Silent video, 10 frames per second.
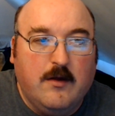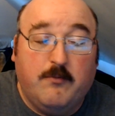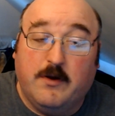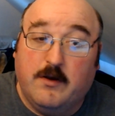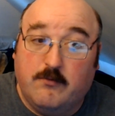
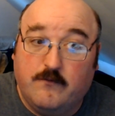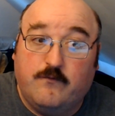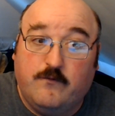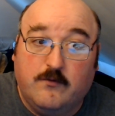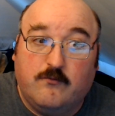But it was
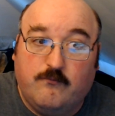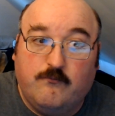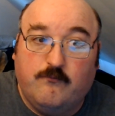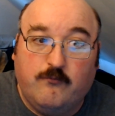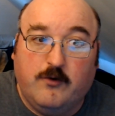still
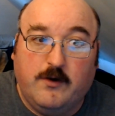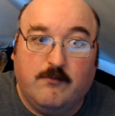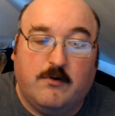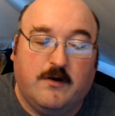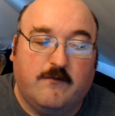pretty
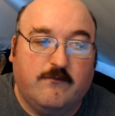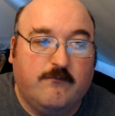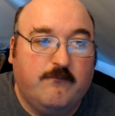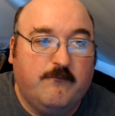impressive.